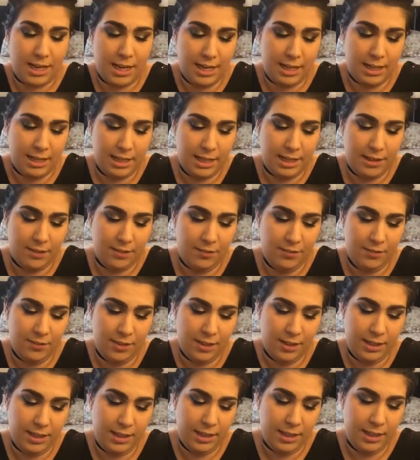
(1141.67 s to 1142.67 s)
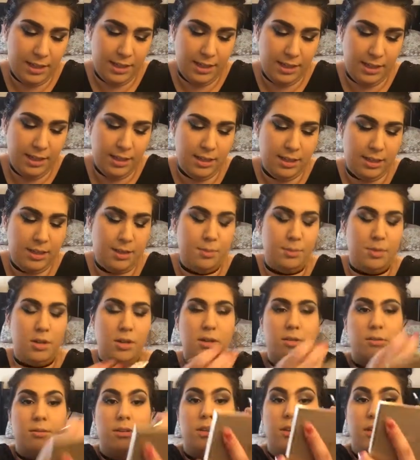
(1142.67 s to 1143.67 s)
just kind of like filling in. I'm
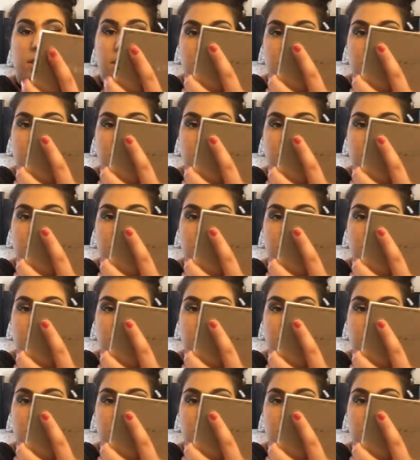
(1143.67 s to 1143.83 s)
not